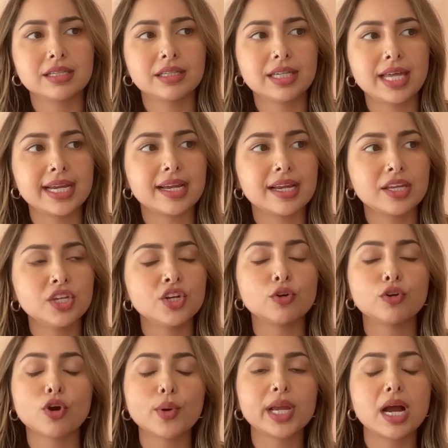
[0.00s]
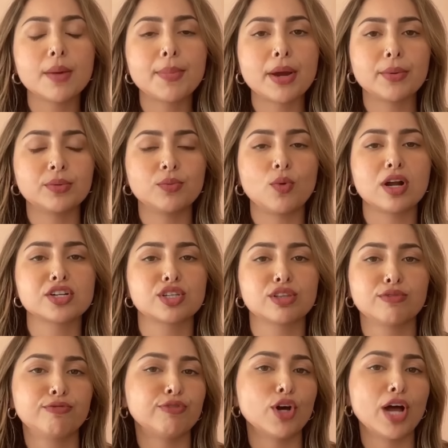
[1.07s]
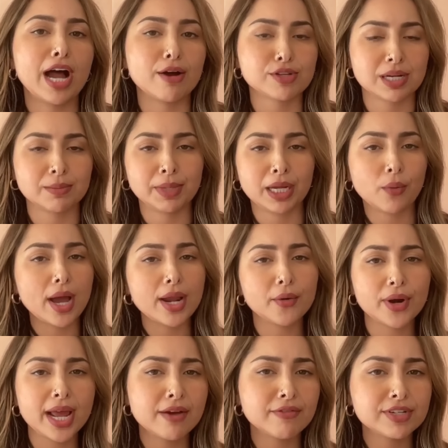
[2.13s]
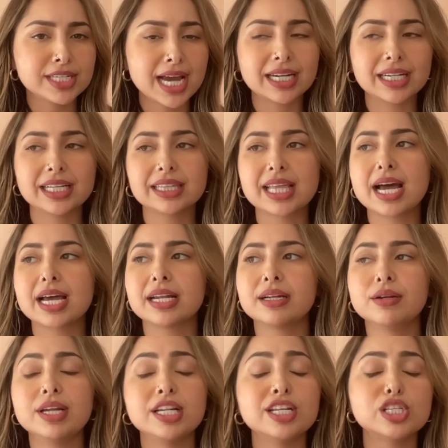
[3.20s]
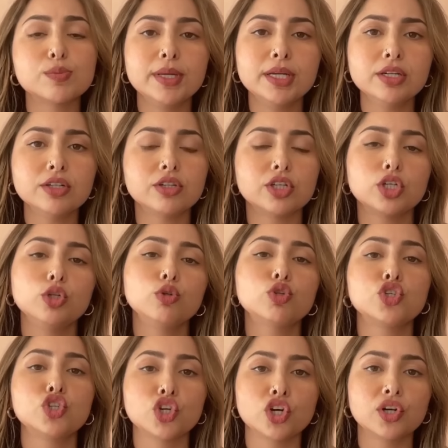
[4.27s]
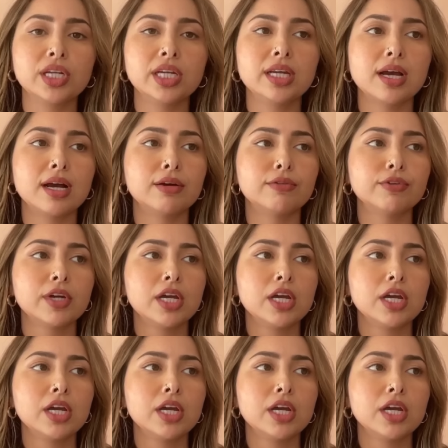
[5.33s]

like you know growing up i would watch full house and i'm like why don't i have a dad like that and it's been a huge journey of